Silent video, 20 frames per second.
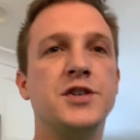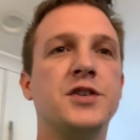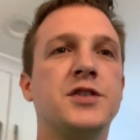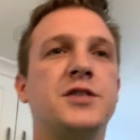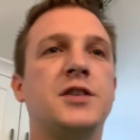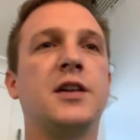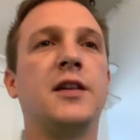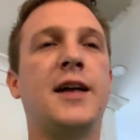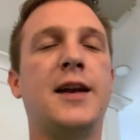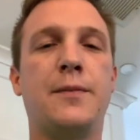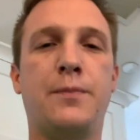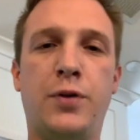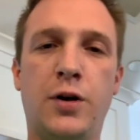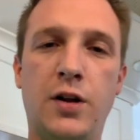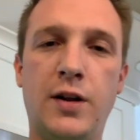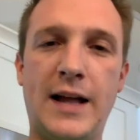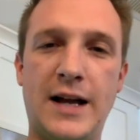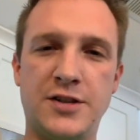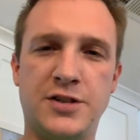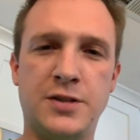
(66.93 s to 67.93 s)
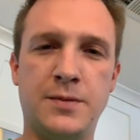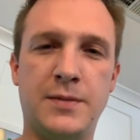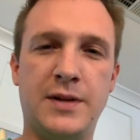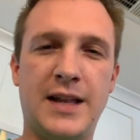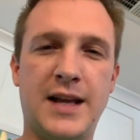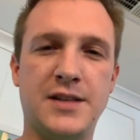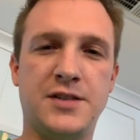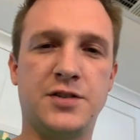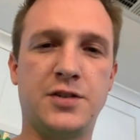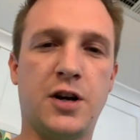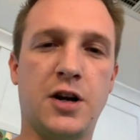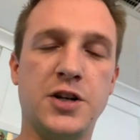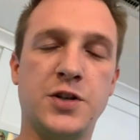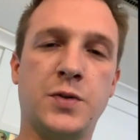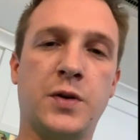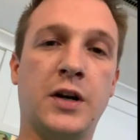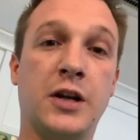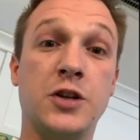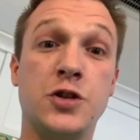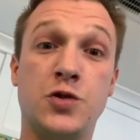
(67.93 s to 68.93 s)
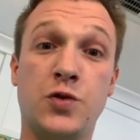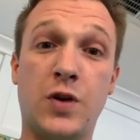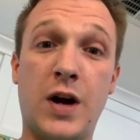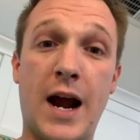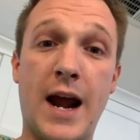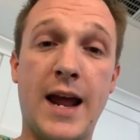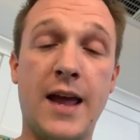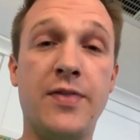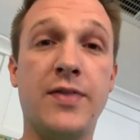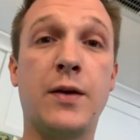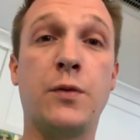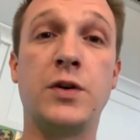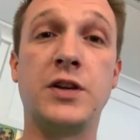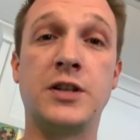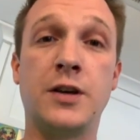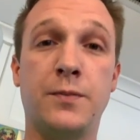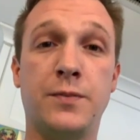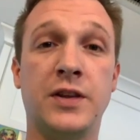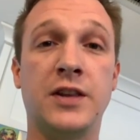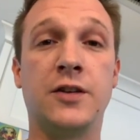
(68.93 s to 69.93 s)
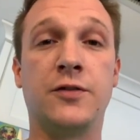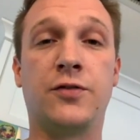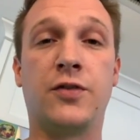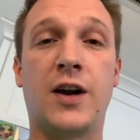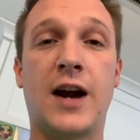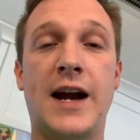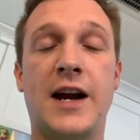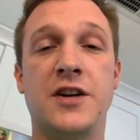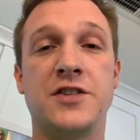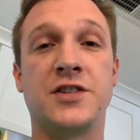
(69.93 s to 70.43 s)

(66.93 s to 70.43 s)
just to let it pull out some of that starch. We're going to dry it, and then we dump it in the fryer.